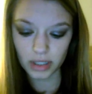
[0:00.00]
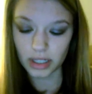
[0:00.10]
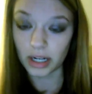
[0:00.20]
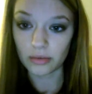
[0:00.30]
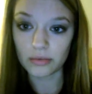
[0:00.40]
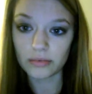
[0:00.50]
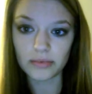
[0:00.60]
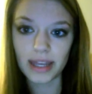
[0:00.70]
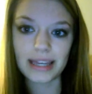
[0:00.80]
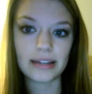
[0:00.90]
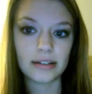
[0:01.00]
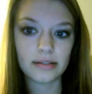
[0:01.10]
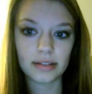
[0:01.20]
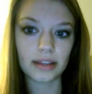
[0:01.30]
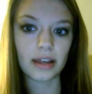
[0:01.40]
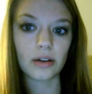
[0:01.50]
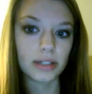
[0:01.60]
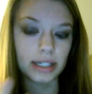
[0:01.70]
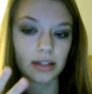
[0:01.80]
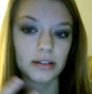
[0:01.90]
you know they're the
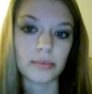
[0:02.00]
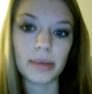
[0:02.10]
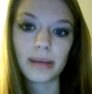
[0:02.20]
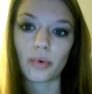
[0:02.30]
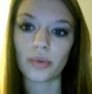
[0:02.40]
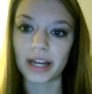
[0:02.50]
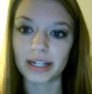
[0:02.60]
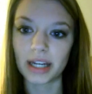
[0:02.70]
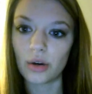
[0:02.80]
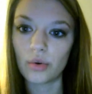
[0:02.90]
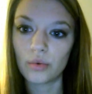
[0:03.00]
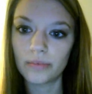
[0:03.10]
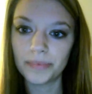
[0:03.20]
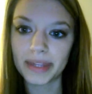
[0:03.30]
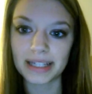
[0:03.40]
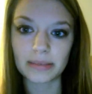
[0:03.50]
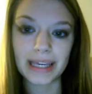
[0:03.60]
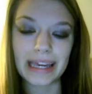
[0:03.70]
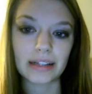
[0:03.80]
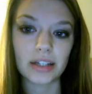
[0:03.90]
only other people that I know that
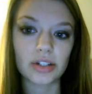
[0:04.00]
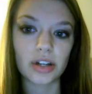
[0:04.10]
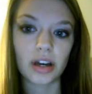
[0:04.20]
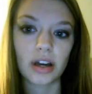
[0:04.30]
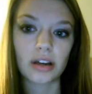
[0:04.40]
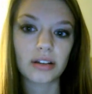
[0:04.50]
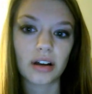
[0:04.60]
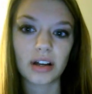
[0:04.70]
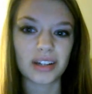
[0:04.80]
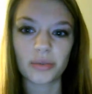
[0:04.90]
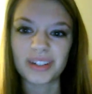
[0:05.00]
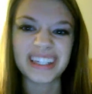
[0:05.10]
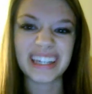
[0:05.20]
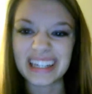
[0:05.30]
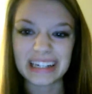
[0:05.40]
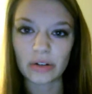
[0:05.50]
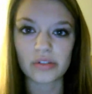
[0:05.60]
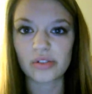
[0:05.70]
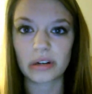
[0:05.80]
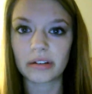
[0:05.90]
speak English. I don't really get any
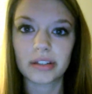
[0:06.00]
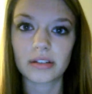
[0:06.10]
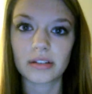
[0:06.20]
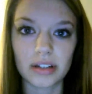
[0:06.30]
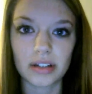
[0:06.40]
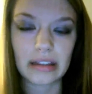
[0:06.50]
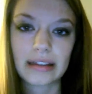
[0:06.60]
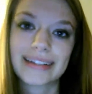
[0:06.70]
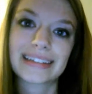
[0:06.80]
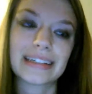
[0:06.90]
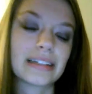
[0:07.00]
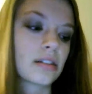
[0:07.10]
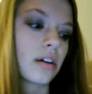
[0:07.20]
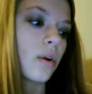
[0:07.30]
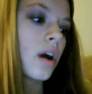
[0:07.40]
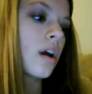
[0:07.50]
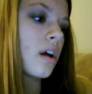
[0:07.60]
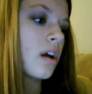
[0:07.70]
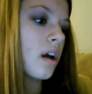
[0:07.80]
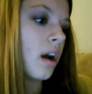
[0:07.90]
Australians or anything like that. So
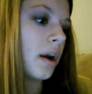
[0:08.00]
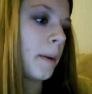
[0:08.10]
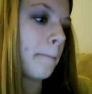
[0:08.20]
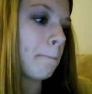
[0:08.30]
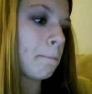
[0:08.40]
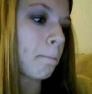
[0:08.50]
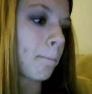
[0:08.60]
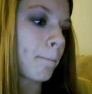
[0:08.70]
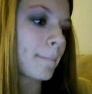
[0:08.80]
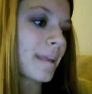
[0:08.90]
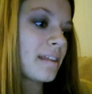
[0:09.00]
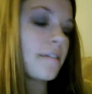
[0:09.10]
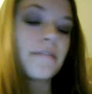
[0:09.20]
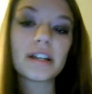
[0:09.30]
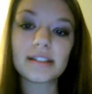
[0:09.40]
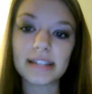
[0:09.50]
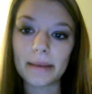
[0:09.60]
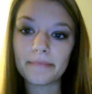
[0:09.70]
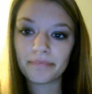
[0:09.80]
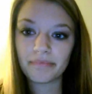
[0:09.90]
the first
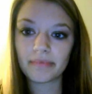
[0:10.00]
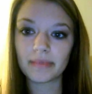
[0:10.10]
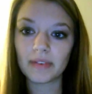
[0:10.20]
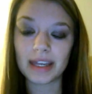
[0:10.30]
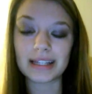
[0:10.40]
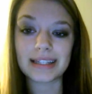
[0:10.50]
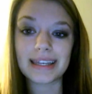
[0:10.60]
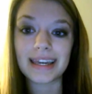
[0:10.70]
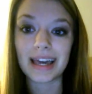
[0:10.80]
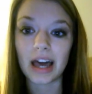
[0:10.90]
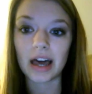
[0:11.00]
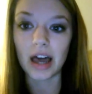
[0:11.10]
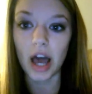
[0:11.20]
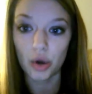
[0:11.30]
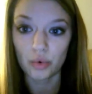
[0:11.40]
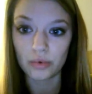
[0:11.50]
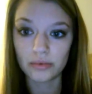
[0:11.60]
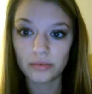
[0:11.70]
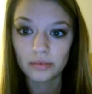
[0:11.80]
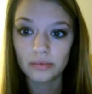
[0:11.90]
step is the O,
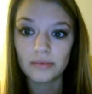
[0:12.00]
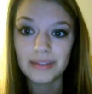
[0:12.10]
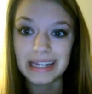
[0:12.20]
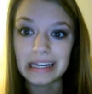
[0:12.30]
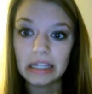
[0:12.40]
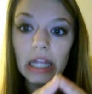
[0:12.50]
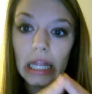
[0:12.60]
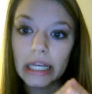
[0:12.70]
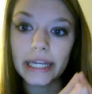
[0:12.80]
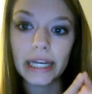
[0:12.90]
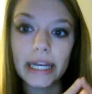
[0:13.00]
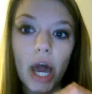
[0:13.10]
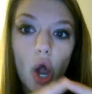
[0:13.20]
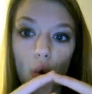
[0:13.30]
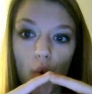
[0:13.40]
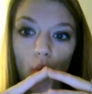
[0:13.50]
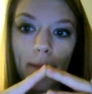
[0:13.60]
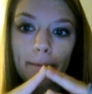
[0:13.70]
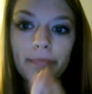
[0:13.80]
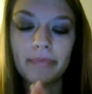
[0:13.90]
the London O
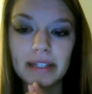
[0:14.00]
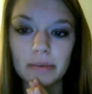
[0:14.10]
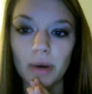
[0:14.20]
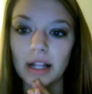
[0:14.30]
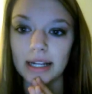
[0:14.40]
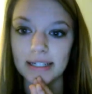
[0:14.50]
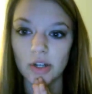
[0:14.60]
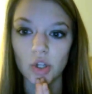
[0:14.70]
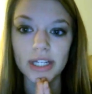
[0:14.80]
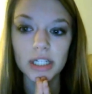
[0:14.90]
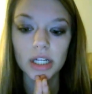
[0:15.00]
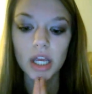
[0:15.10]
is what I like to call it,